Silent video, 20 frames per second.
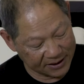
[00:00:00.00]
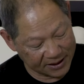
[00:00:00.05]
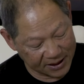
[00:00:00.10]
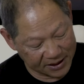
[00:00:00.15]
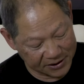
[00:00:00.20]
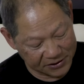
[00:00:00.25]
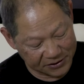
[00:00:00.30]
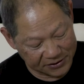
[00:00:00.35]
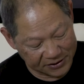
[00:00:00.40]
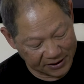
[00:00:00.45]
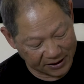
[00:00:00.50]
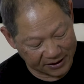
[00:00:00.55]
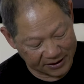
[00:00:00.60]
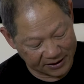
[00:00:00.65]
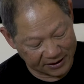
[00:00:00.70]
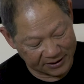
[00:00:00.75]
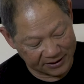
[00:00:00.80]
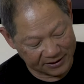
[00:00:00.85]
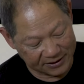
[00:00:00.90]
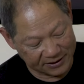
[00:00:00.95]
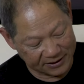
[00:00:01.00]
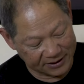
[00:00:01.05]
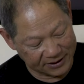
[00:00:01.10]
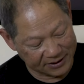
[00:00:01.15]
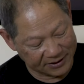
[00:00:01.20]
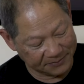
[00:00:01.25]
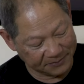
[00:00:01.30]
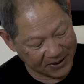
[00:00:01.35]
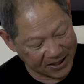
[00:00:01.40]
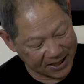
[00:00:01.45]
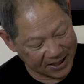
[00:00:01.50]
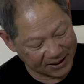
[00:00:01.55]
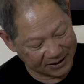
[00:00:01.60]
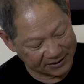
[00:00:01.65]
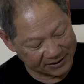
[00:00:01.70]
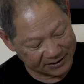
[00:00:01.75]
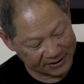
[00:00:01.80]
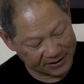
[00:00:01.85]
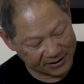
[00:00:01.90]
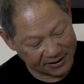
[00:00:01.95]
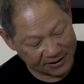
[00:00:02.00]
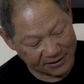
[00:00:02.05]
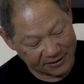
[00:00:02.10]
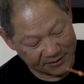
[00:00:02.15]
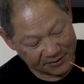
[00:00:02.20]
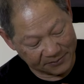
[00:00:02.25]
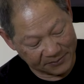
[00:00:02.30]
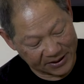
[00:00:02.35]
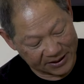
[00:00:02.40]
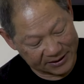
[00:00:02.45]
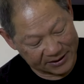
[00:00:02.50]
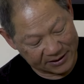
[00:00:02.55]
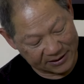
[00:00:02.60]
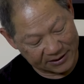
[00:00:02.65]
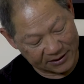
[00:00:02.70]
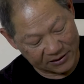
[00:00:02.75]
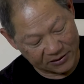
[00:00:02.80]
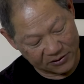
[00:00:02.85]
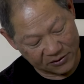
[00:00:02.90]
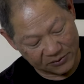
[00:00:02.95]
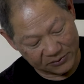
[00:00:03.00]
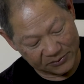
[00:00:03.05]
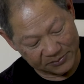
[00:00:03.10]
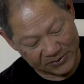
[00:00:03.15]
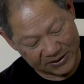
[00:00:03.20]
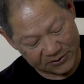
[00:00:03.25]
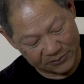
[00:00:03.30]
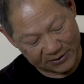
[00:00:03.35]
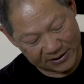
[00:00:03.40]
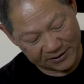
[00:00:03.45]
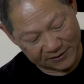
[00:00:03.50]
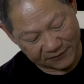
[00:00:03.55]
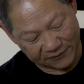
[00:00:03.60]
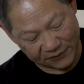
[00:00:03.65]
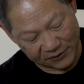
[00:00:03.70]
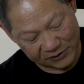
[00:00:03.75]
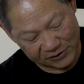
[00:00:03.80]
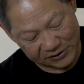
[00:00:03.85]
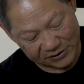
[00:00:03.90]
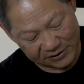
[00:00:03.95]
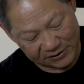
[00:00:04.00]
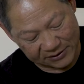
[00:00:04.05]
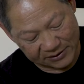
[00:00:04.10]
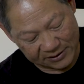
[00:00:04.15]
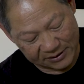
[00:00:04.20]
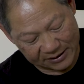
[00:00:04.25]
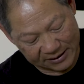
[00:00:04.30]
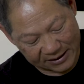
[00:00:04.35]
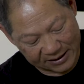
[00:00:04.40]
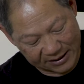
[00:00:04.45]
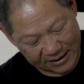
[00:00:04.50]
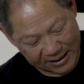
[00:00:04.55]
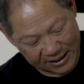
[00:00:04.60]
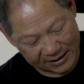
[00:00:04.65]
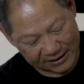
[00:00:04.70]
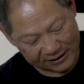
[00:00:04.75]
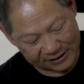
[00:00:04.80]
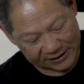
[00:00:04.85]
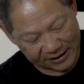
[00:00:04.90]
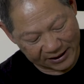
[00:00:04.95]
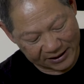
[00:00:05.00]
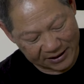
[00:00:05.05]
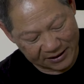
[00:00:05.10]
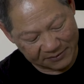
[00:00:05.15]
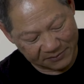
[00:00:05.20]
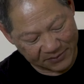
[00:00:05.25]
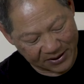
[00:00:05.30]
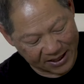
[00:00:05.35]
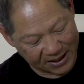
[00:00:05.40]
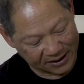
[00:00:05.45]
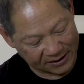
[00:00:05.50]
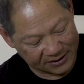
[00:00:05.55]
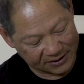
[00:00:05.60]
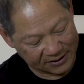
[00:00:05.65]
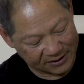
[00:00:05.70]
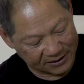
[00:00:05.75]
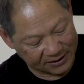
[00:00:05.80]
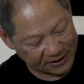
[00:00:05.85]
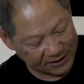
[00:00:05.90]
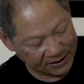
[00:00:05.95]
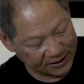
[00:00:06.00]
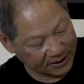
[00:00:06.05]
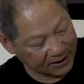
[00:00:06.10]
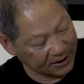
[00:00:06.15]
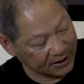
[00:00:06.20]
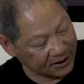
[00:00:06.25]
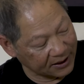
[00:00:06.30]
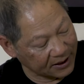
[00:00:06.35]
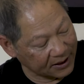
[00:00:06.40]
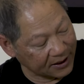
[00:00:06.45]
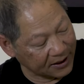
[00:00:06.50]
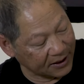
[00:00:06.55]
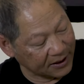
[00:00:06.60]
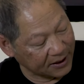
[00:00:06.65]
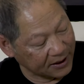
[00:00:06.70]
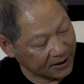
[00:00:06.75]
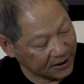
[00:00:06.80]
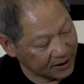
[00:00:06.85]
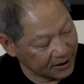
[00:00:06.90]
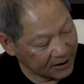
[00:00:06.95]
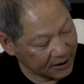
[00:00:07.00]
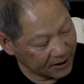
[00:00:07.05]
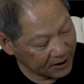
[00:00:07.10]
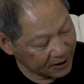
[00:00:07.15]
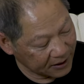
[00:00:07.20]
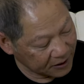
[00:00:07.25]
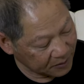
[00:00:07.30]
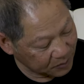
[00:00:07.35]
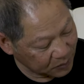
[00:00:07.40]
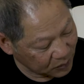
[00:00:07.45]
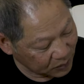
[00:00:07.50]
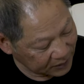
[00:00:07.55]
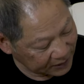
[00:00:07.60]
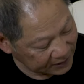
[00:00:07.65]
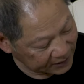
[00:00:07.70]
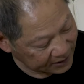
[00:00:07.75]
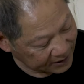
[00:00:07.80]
and you tuck it in the bands. Basically you go between the first and the second band and you pull it